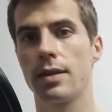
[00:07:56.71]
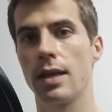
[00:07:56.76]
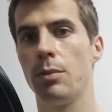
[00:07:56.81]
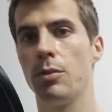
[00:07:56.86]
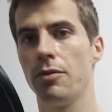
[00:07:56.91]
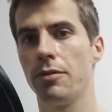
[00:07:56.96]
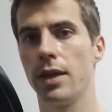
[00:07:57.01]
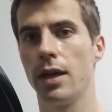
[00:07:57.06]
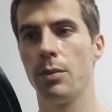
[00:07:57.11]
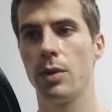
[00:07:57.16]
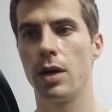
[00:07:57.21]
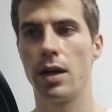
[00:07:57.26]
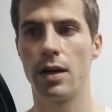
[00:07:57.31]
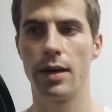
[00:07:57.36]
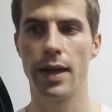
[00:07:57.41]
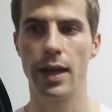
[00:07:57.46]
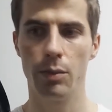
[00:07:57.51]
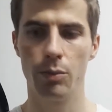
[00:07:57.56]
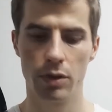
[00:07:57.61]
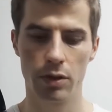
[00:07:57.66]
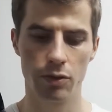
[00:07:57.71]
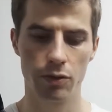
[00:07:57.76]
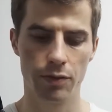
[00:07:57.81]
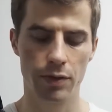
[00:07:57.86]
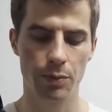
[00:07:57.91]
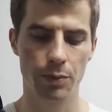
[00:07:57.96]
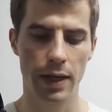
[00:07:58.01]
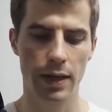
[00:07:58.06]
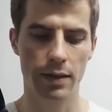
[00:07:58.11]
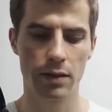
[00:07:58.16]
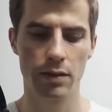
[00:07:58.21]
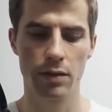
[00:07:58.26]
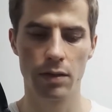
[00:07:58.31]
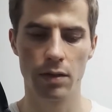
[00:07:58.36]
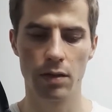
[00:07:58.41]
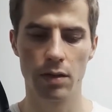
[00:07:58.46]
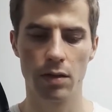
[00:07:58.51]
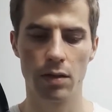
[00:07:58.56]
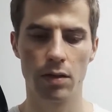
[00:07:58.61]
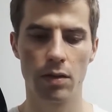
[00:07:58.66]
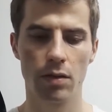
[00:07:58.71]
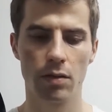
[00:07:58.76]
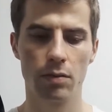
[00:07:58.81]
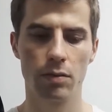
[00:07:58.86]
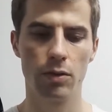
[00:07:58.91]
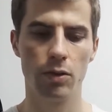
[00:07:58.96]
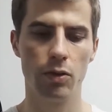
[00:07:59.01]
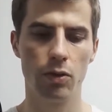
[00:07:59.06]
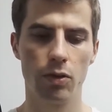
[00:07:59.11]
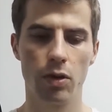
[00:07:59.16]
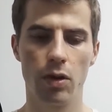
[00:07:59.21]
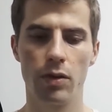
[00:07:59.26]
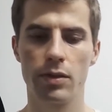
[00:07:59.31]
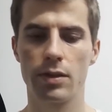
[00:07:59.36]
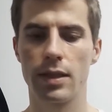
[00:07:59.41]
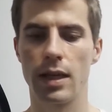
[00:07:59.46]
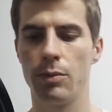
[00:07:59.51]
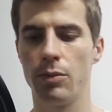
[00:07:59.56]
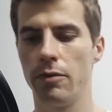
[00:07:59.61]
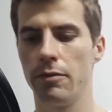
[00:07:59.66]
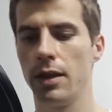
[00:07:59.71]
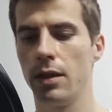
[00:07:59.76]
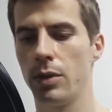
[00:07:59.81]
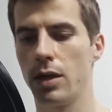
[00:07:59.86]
Some of them are able to ferment glucose, some